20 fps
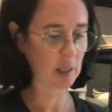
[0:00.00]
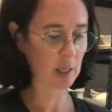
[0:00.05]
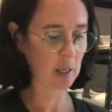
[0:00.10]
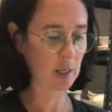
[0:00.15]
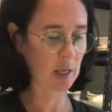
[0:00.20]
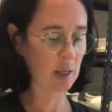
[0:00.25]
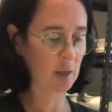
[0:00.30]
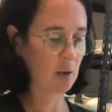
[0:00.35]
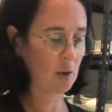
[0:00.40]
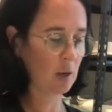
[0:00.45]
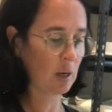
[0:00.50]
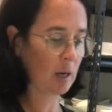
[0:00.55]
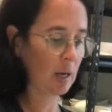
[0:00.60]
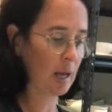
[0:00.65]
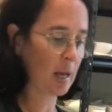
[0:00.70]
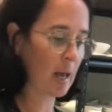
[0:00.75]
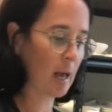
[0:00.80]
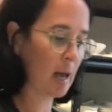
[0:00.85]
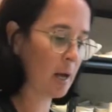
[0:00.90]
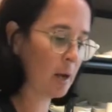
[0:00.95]
Get your
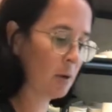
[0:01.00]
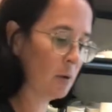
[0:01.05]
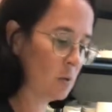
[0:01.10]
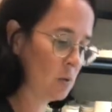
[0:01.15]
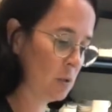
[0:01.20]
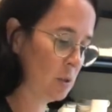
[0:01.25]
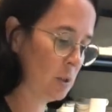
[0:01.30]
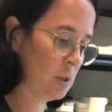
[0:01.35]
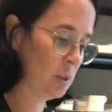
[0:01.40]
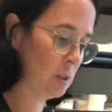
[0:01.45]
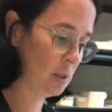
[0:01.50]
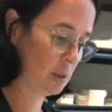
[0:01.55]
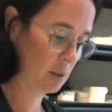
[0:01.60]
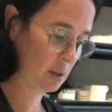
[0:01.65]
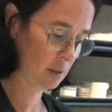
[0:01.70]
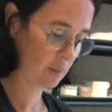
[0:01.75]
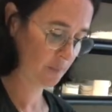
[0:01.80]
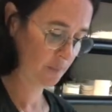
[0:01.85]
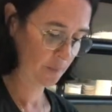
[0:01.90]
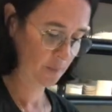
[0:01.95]
clay out,
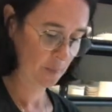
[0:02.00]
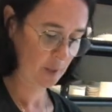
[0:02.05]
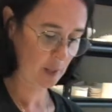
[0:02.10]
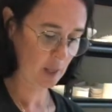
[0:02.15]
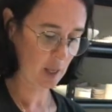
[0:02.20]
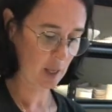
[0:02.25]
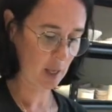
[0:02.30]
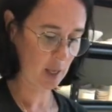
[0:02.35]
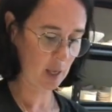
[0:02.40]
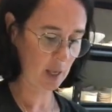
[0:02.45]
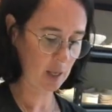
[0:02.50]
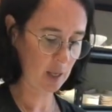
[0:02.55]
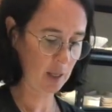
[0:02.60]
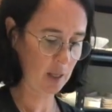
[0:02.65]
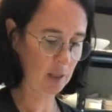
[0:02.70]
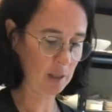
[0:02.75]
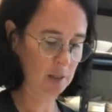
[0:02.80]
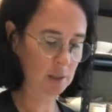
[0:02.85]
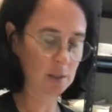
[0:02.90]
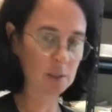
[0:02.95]

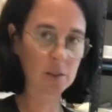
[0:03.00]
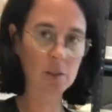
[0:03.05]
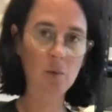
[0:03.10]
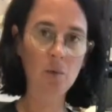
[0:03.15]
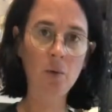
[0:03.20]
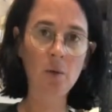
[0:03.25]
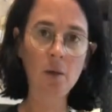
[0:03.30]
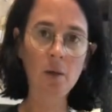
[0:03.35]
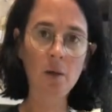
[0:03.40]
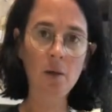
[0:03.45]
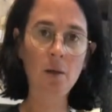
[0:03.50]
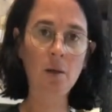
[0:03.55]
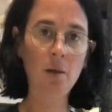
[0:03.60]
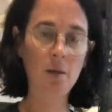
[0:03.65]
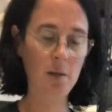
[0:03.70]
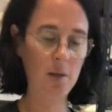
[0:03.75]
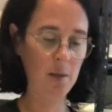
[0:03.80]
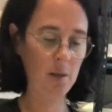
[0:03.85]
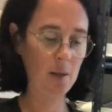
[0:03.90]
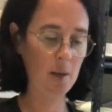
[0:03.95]
and we'll
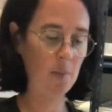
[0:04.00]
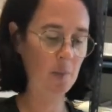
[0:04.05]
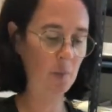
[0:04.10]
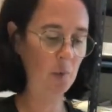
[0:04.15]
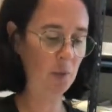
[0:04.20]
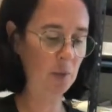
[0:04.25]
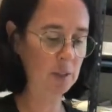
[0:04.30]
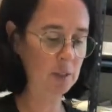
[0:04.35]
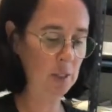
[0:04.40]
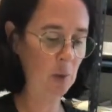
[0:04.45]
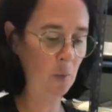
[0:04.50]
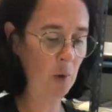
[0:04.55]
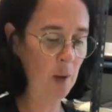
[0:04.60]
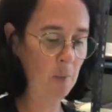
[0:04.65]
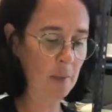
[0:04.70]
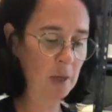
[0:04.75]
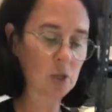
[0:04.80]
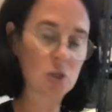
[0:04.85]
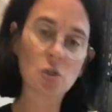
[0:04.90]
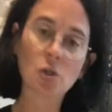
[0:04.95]
put this away.
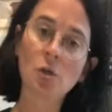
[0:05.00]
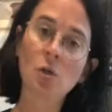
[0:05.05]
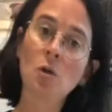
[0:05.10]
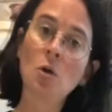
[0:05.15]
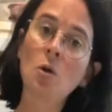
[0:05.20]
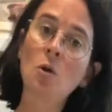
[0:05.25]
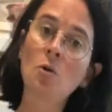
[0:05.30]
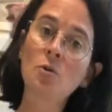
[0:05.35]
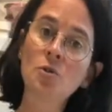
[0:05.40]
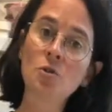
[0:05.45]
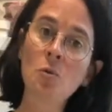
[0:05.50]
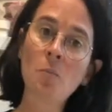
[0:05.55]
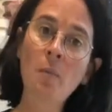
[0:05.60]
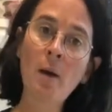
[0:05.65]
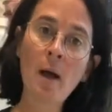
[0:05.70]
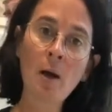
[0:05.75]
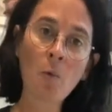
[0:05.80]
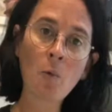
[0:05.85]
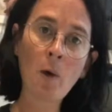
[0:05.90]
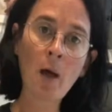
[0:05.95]
Make sure you close your
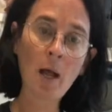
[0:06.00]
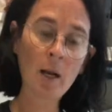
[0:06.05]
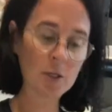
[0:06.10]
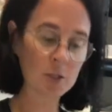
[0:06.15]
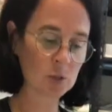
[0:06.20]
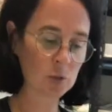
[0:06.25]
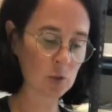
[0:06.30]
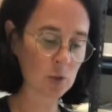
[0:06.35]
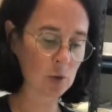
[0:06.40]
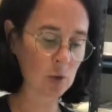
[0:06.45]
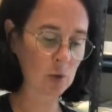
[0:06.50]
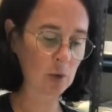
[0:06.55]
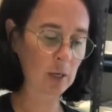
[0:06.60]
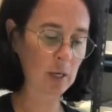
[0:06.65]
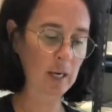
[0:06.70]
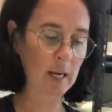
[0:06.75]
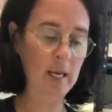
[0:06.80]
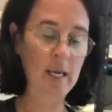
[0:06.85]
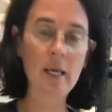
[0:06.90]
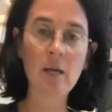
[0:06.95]
bag well so your
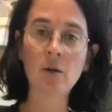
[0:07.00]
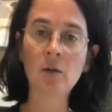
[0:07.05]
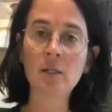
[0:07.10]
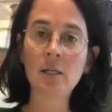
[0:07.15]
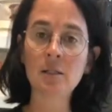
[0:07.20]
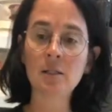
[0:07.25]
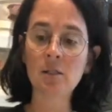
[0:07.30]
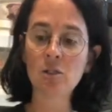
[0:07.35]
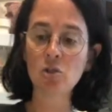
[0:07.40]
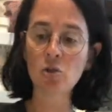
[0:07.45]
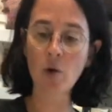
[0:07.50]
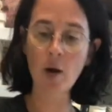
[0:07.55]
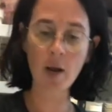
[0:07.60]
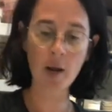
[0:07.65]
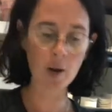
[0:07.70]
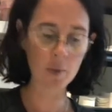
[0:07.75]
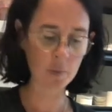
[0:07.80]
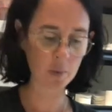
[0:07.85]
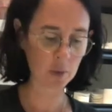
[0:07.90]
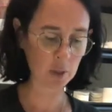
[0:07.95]
clay here doesn't dry
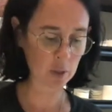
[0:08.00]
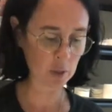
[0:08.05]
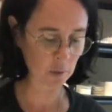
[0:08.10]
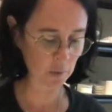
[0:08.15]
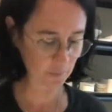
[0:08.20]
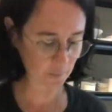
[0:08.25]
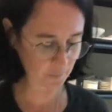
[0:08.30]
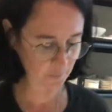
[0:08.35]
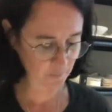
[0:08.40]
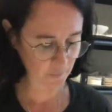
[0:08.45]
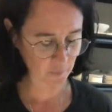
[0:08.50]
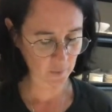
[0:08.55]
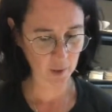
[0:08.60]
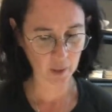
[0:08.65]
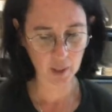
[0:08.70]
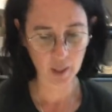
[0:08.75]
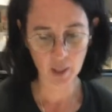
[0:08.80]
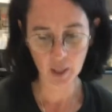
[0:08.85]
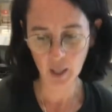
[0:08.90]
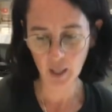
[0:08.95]
up on you,
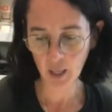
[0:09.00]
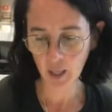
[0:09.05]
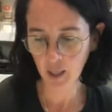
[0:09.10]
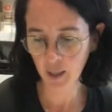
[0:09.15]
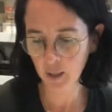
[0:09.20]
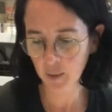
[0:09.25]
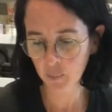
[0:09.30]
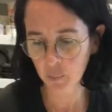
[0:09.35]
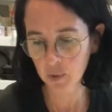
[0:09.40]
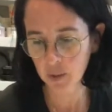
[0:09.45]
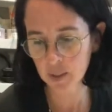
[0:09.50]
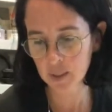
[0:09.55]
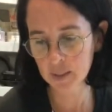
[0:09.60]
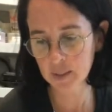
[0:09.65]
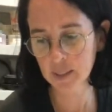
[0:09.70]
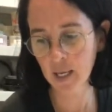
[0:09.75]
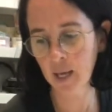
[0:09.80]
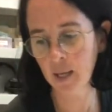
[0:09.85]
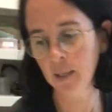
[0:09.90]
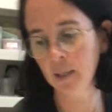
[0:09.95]
and put it
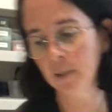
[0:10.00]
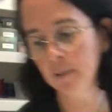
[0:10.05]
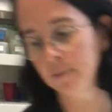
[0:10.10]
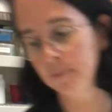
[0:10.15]
aside.